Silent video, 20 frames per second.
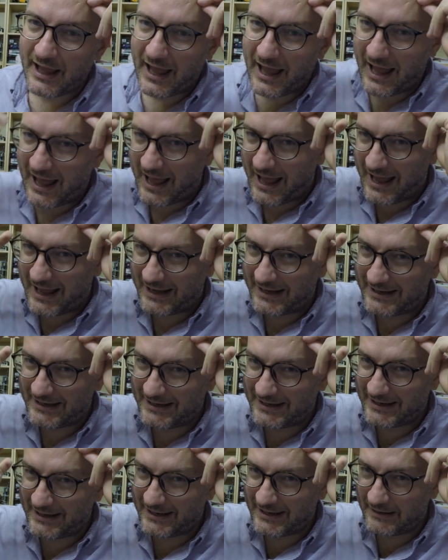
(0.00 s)

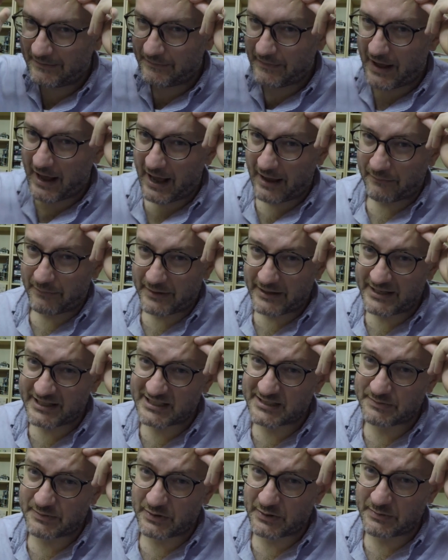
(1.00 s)
And I've been
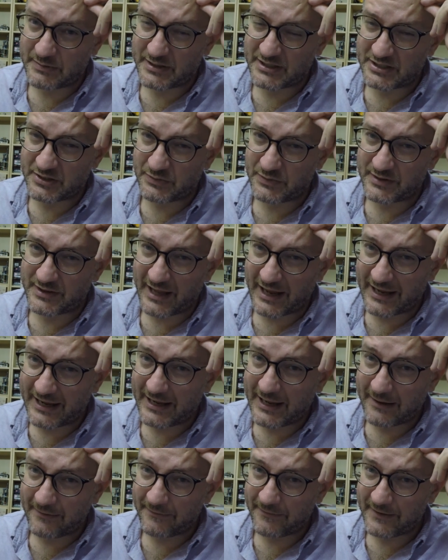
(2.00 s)
experimenting with
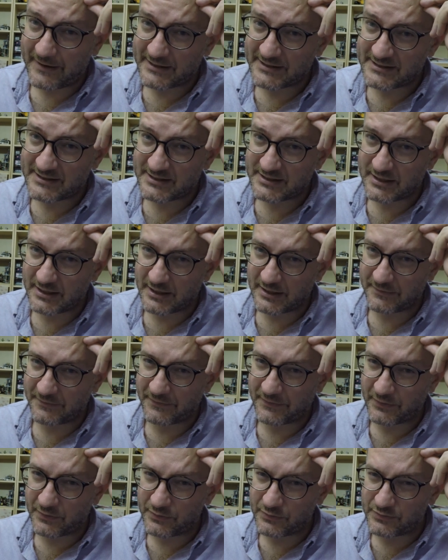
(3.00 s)
EncFS, a
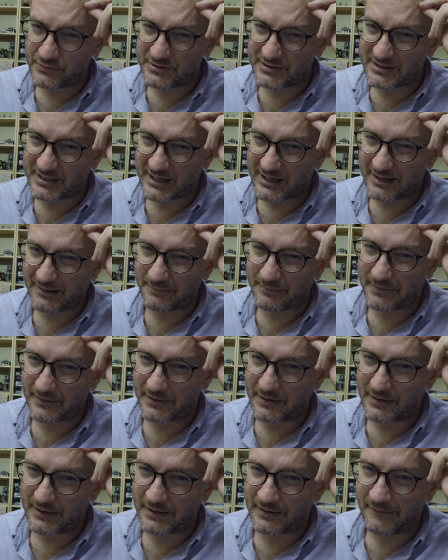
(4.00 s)
fuse type
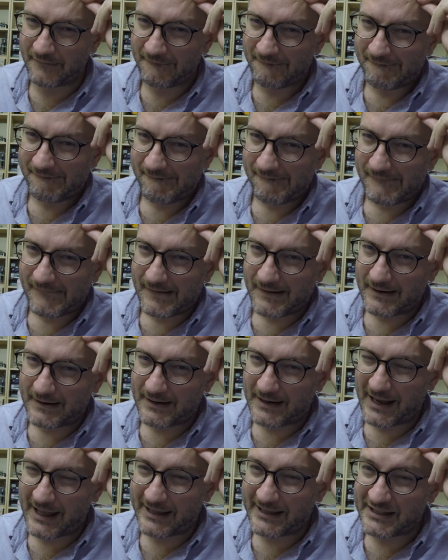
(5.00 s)

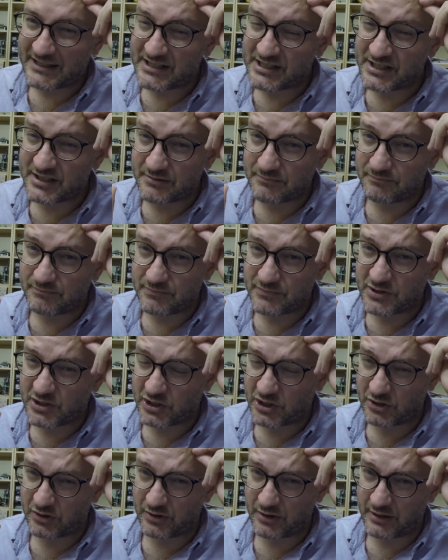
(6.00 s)
layered
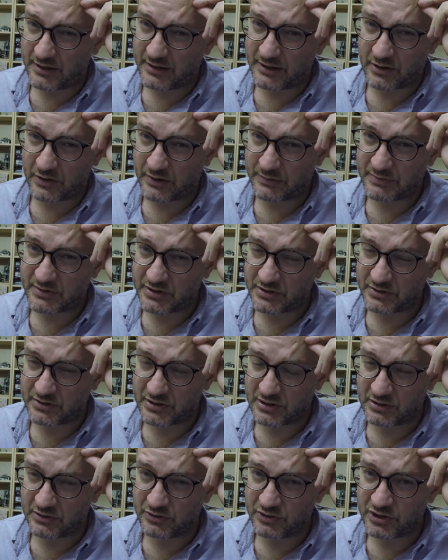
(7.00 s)
encryption
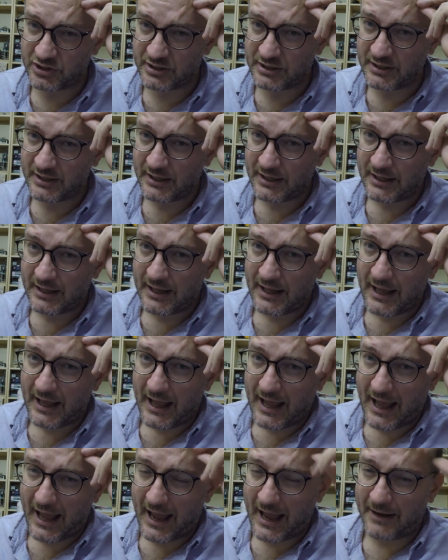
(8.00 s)
solution.
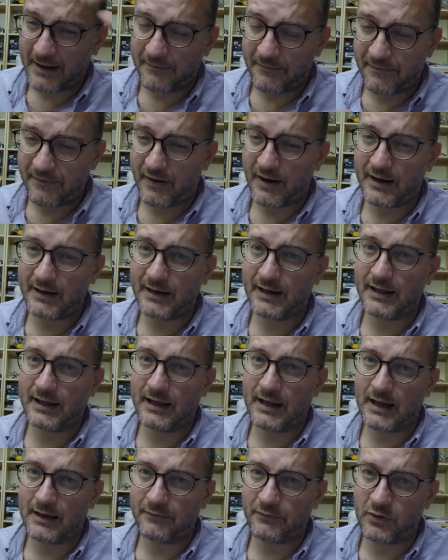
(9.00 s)
And finally,
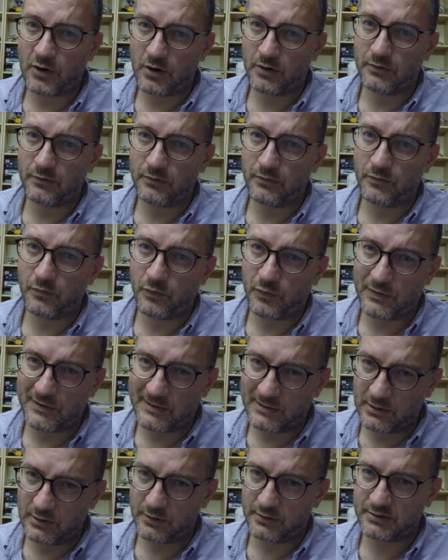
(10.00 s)
I've gone with
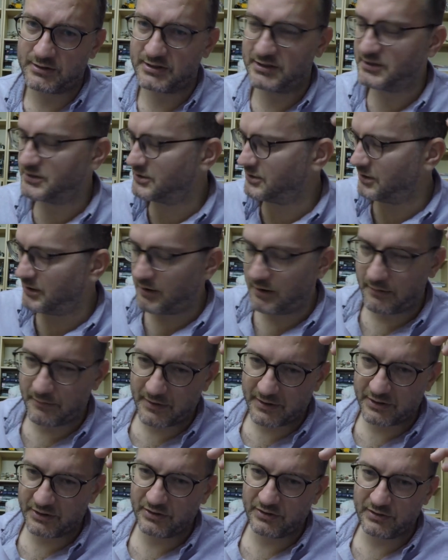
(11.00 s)
LUKS on my
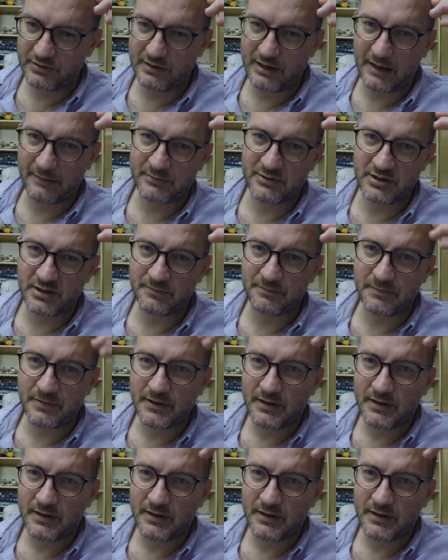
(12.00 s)
new laptop.